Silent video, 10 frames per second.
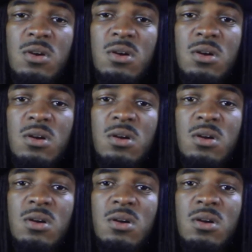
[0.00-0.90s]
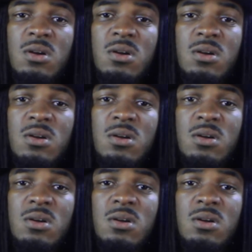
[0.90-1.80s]

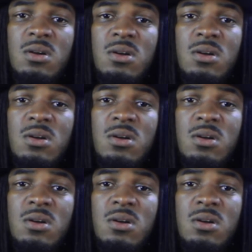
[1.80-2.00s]
(no one is talking)